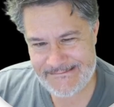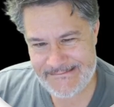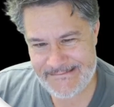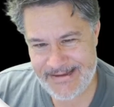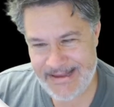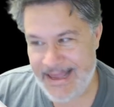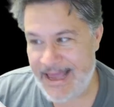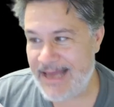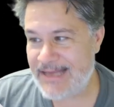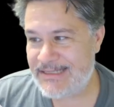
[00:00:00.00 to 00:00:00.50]

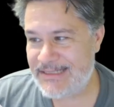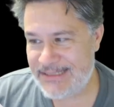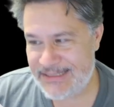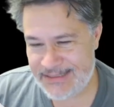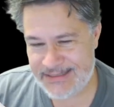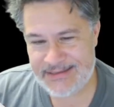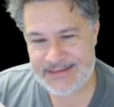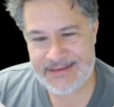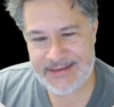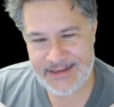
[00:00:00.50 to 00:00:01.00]

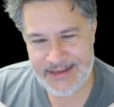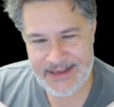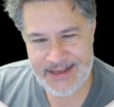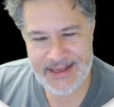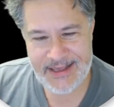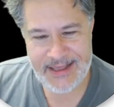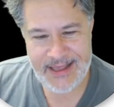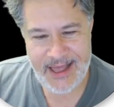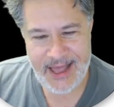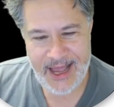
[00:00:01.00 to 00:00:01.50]
Yes.
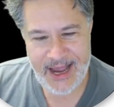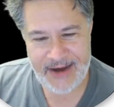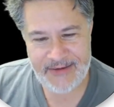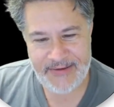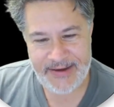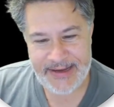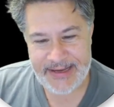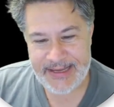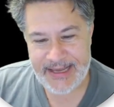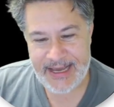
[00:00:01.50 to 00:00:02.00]
All
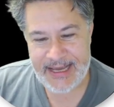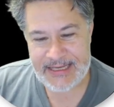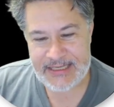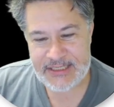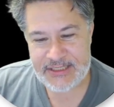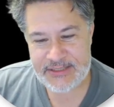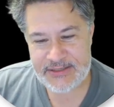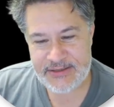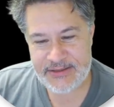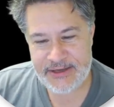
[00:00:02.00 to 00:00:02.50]
right,
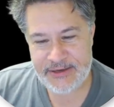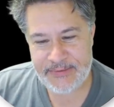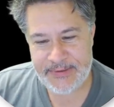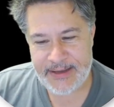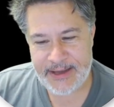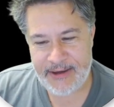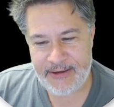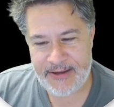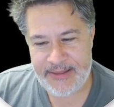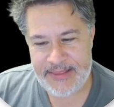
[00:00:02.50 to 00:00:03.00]
guys. There we
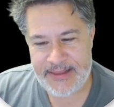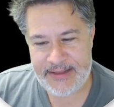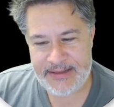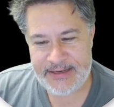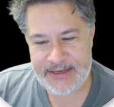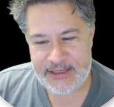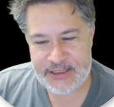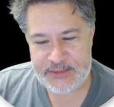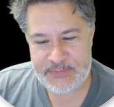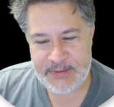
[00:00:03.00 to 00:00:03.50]
go. And then
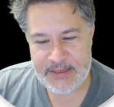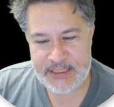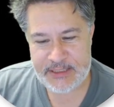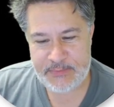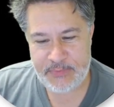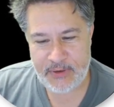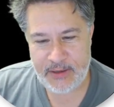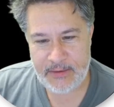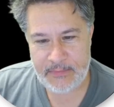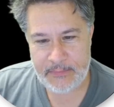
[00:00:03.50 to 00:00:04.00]
here is
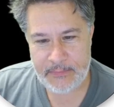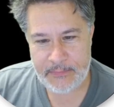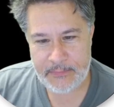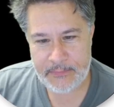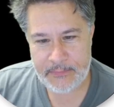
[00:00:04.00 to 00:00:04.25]
baseball.